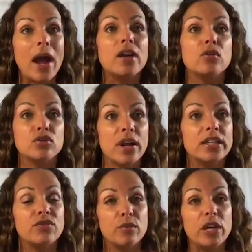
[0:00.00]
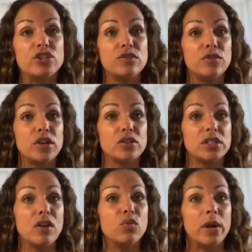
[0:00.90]
radical transformation for
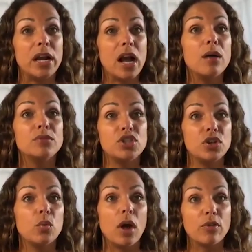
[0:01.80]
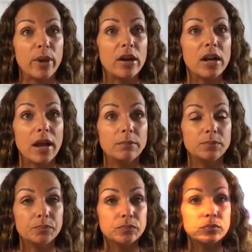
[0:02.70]
yourself when it comes to your wealth paradigm.